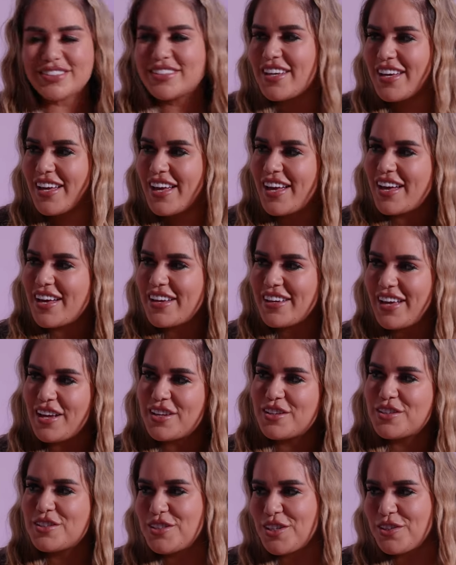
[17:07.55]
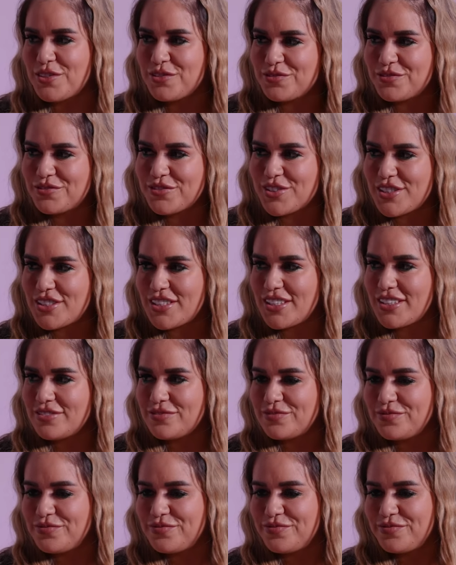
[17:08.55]
Okay. Again, so I like see.
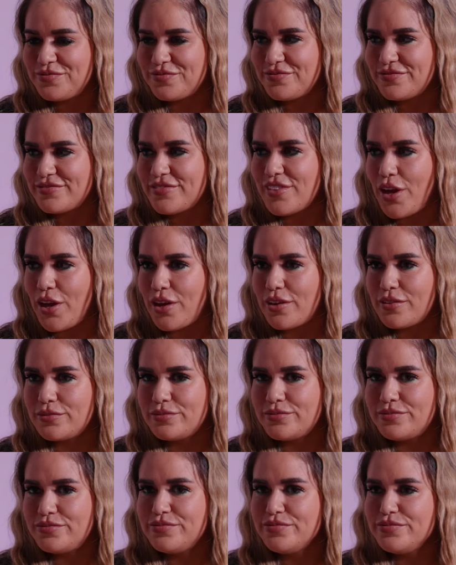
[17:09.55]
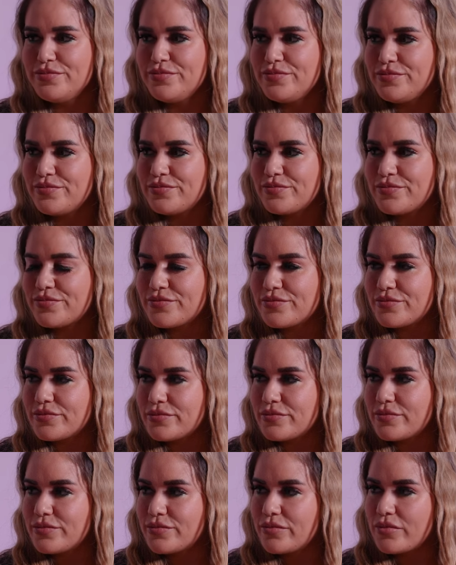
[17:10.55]
that. I like that. Yeah. Who do you go
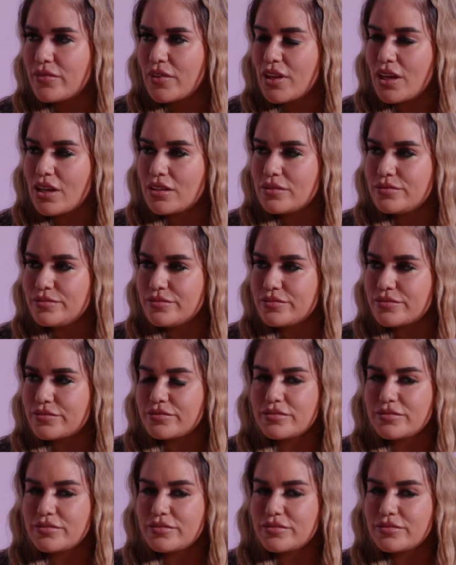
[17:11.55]
to advice for?